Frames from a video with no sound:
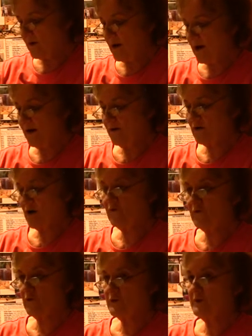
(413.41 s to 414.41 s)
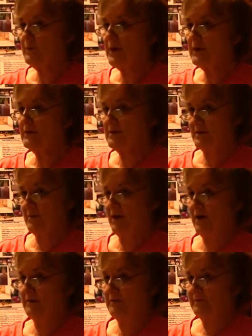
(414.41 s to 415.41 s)
we hired our first maintenance man.
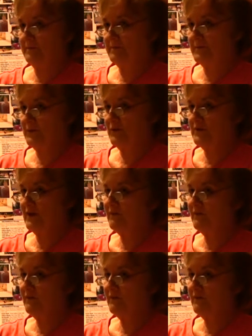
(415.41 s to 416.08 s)
You see,